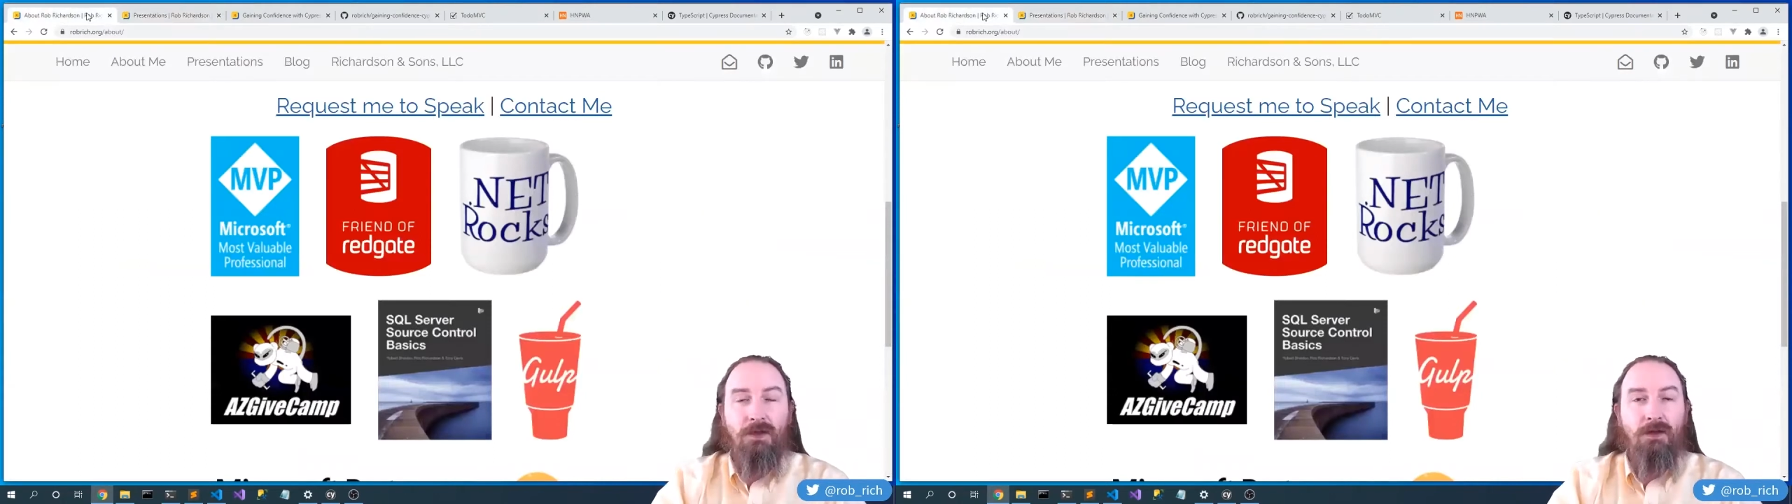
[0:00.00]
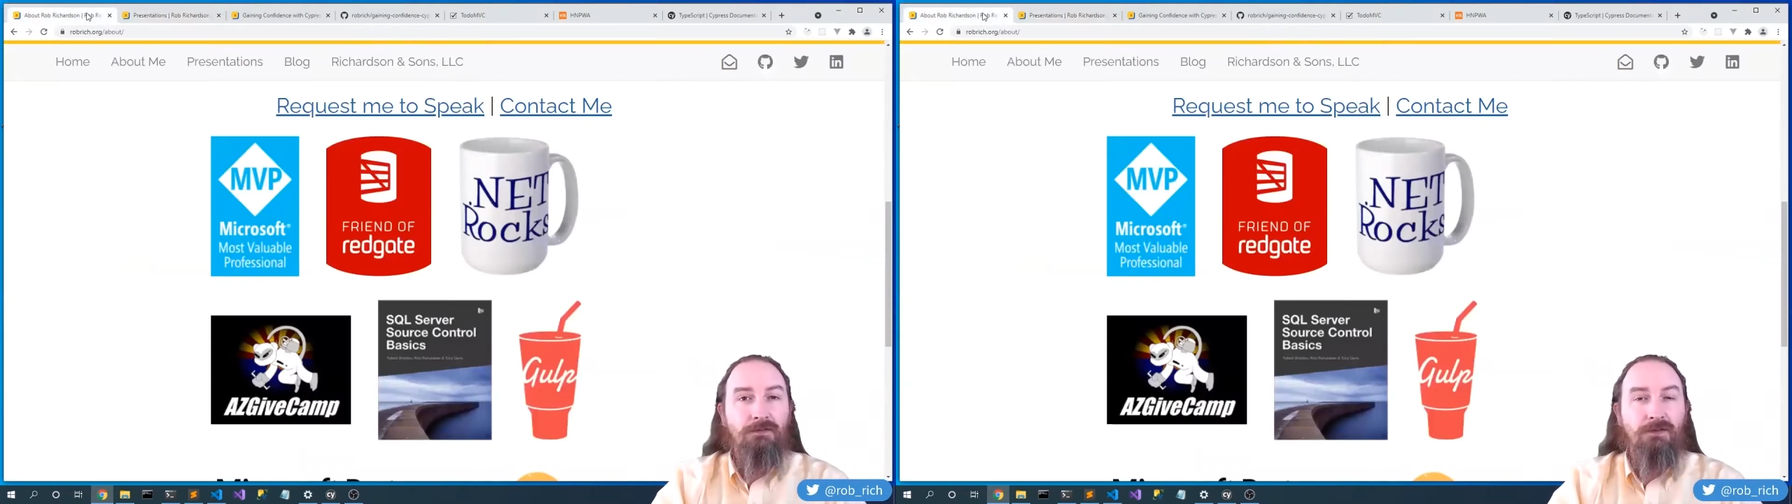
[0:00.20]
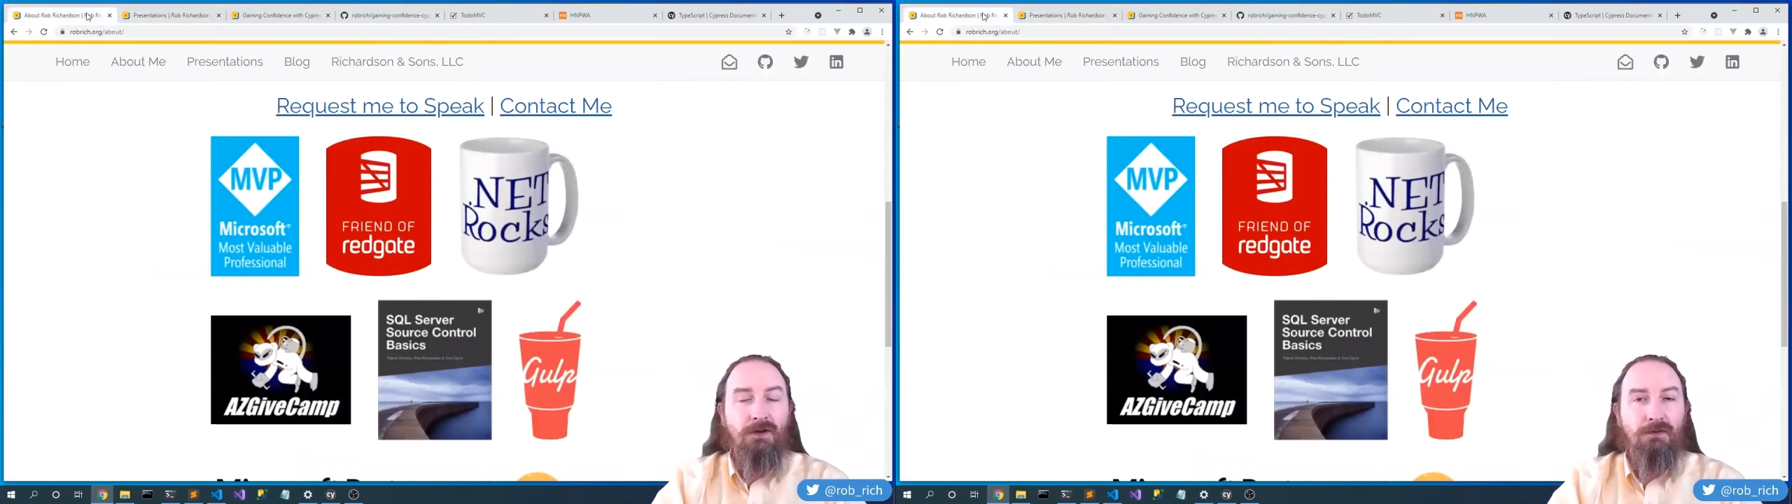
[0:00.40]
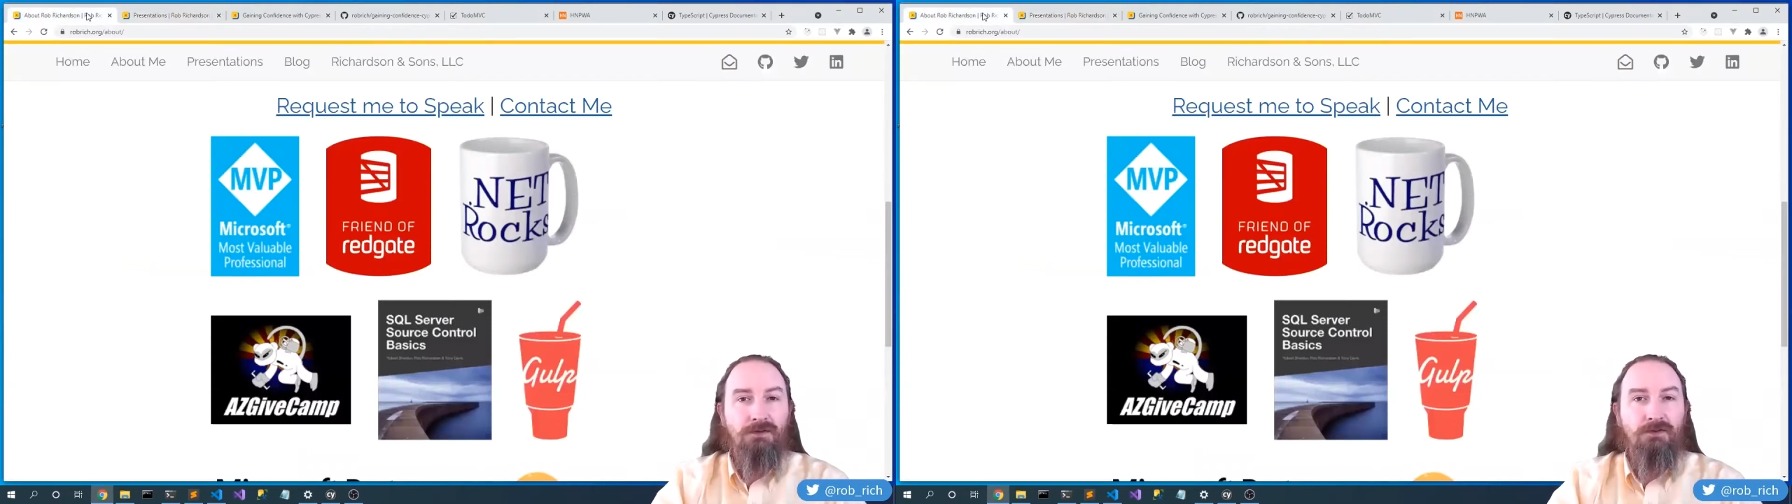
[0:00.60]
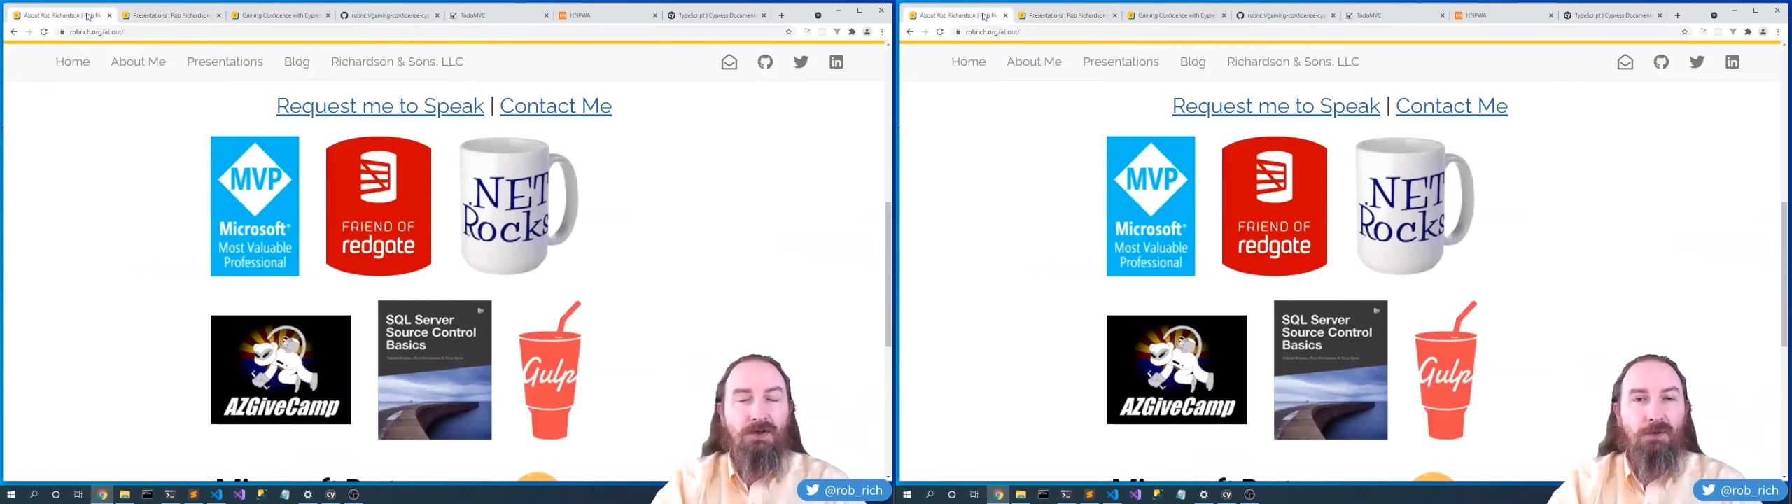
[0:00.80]
a Cyril
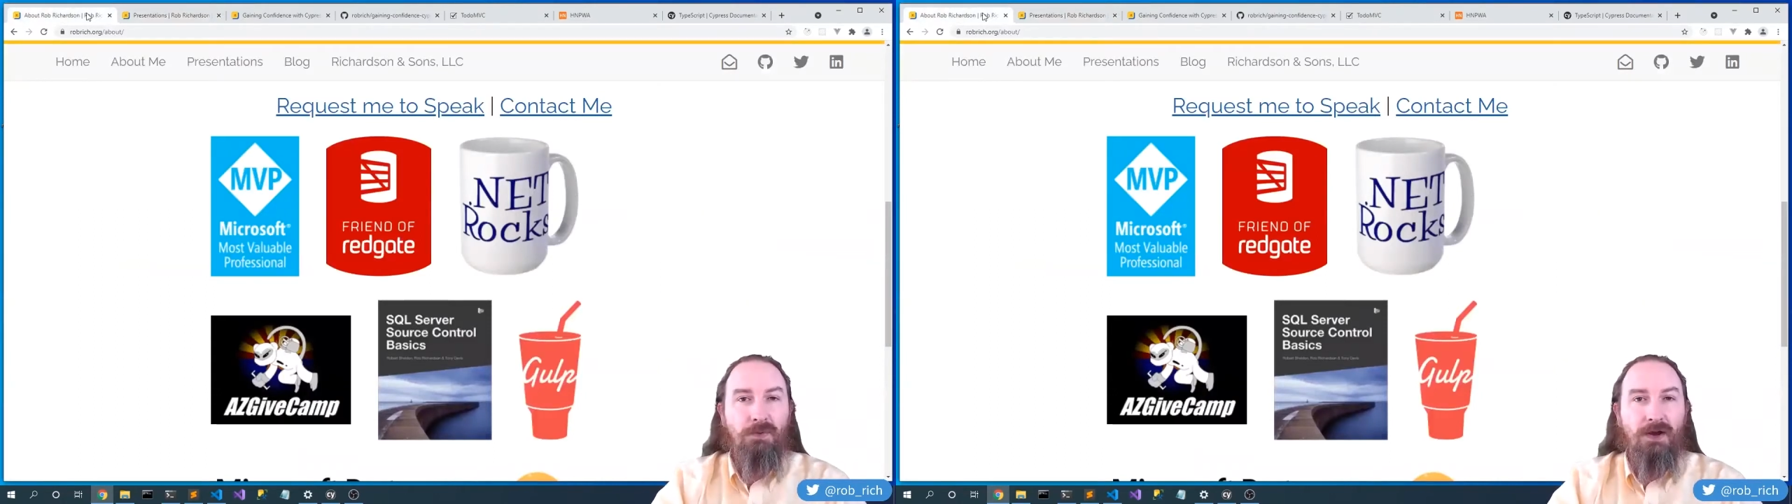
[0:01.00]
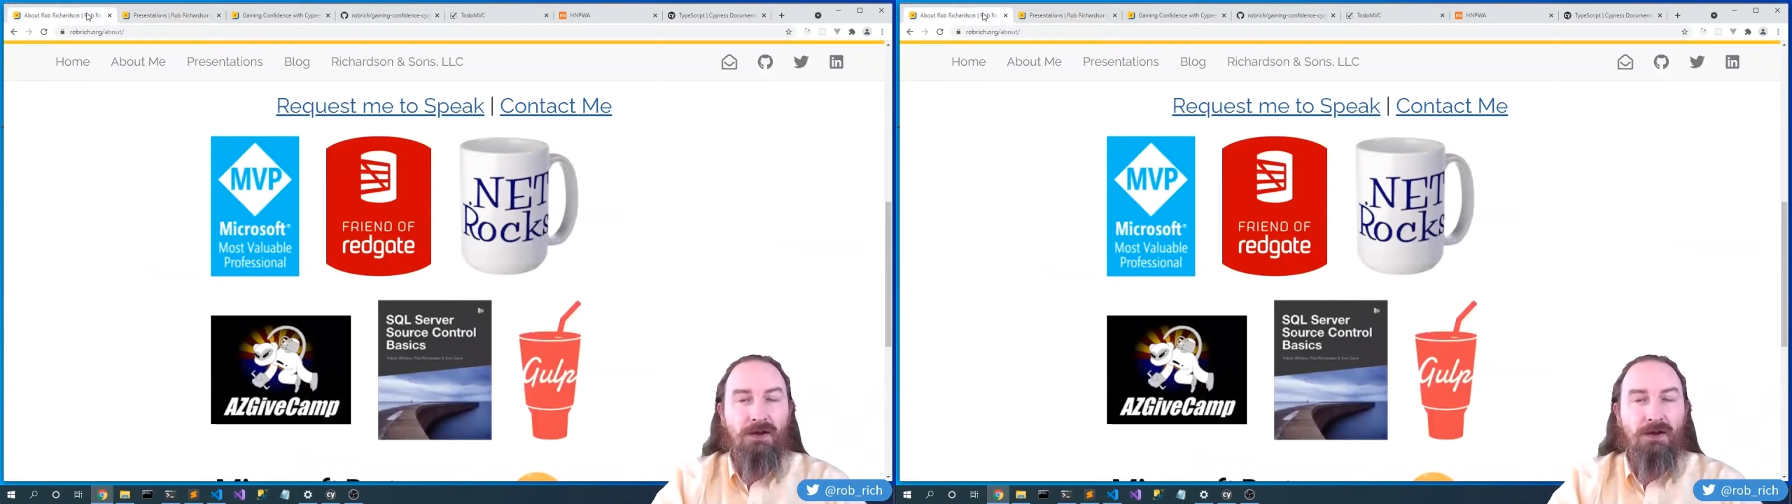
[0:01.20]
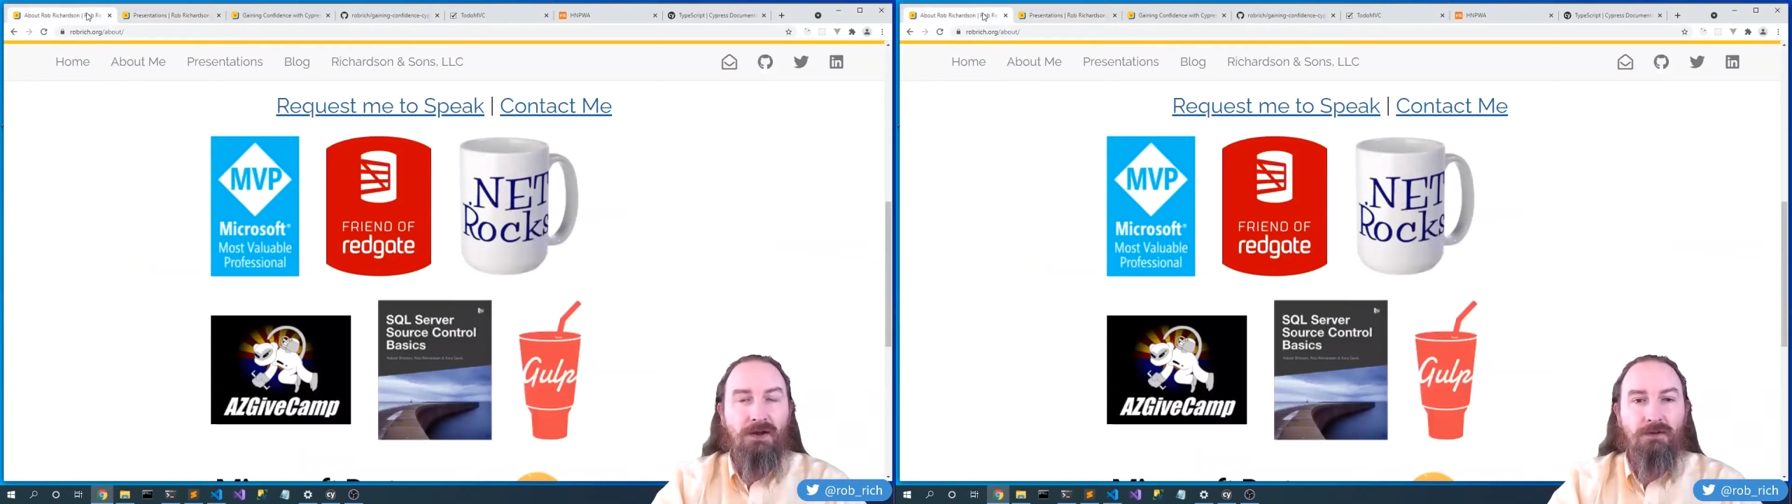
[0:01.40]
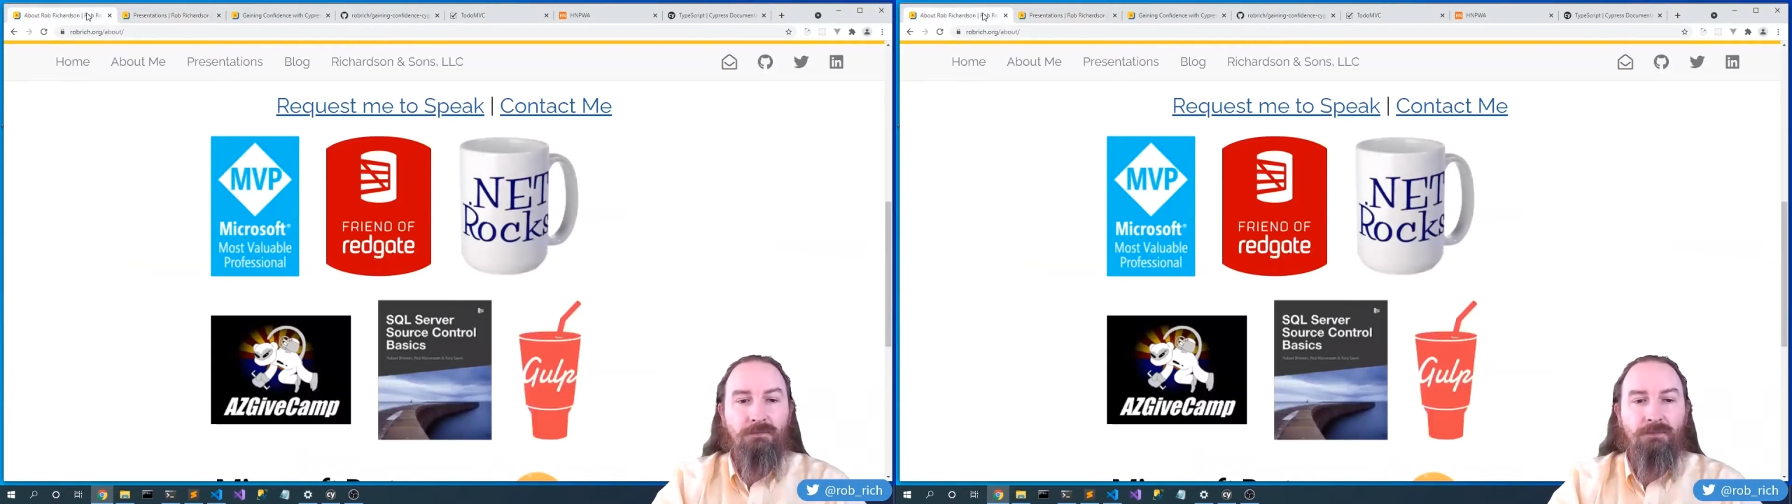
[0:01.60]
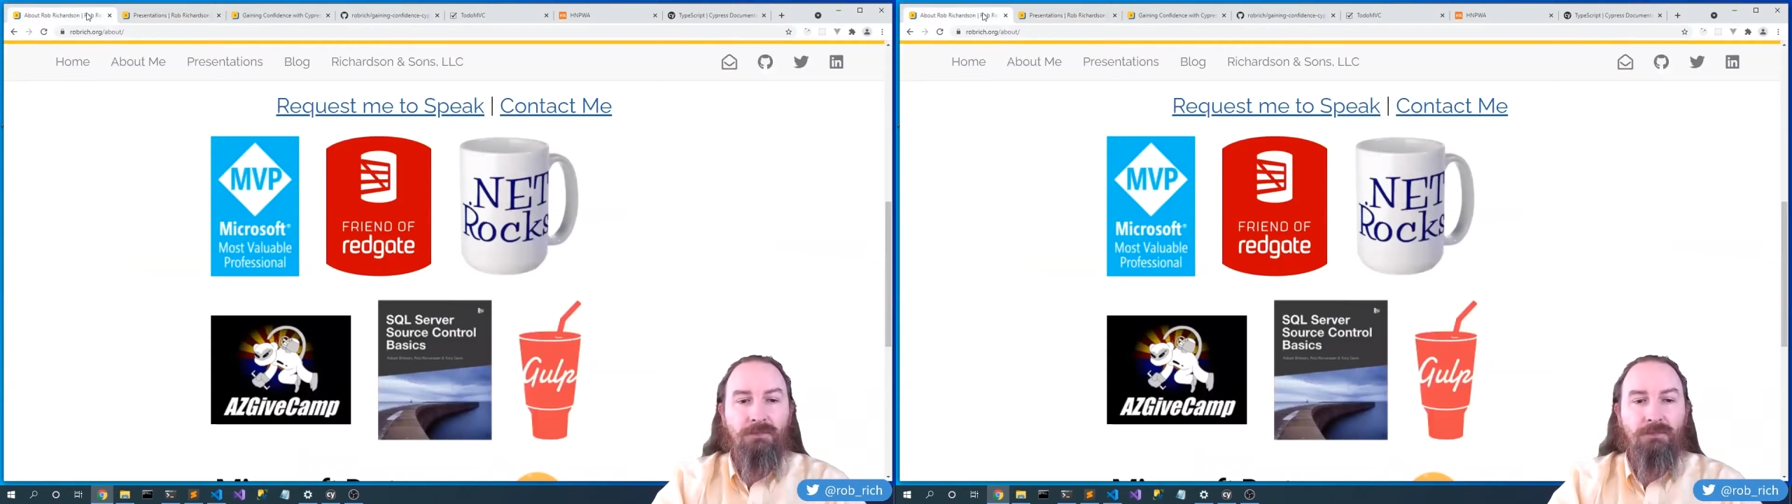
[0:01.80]
developer advocate,